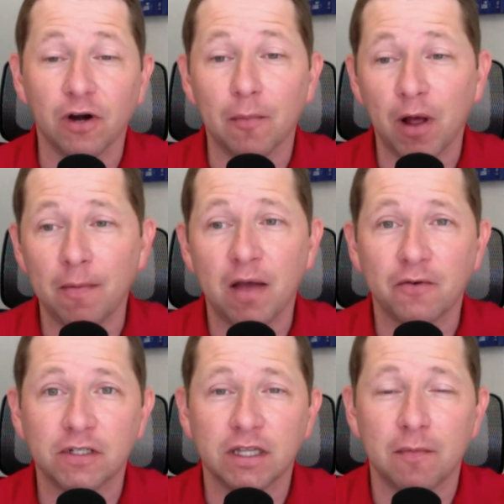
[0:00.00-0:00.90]
Now, Bob
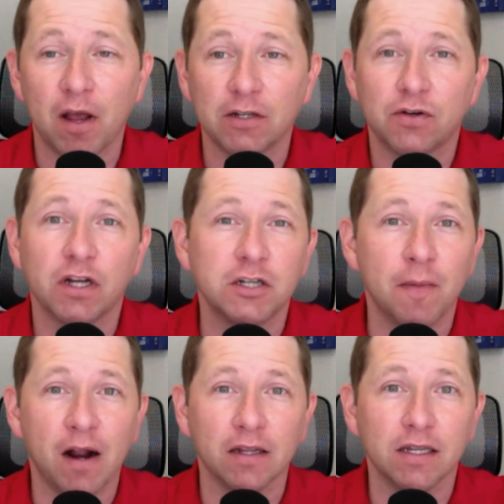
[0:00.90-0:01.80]
Baffert said they might stretch him
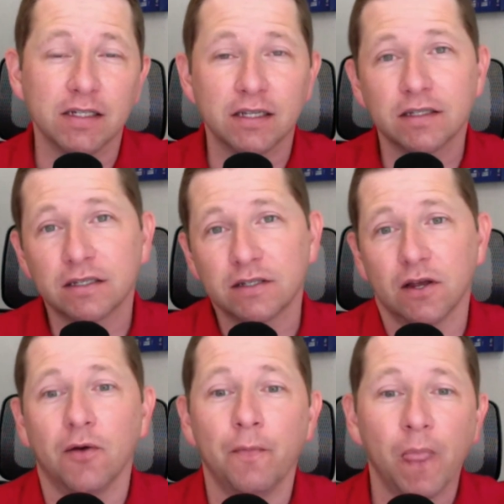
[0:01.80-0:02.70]
out in distance,
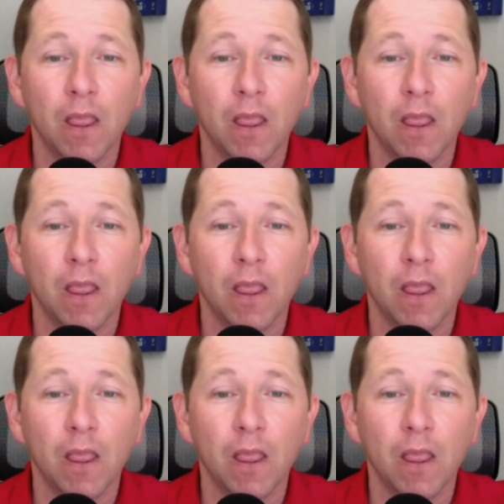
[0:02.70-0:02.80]
so